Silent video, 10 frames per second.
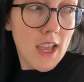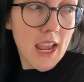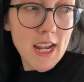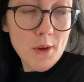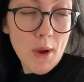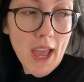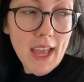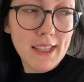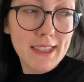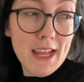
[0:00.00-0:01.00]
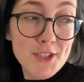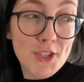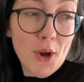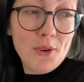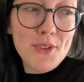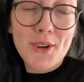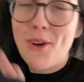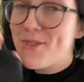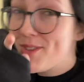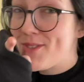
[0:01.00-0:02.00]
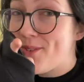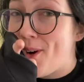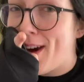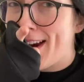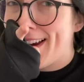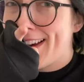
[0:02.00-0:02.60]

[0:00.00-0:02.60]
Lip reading: Anyway, let's go to the grocery store.